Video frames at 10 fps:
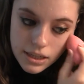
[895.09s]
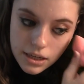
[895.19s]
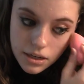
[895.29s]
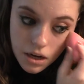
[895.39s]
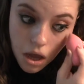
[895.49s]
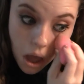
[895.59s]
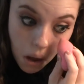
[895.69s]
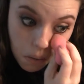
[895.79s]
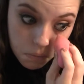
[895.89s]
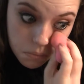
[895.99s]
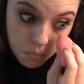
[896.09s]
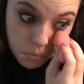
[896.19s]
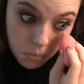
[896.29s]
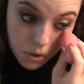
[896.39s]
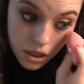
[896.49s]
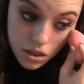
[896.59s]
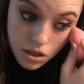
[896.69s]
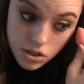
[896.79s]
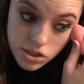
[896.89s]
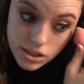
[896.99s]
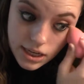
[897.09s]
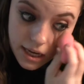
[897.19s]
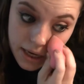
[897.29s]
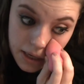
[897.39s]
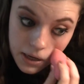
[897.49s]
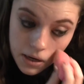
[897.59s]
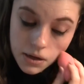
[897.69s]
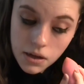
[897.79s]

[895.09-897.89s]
in with your skin.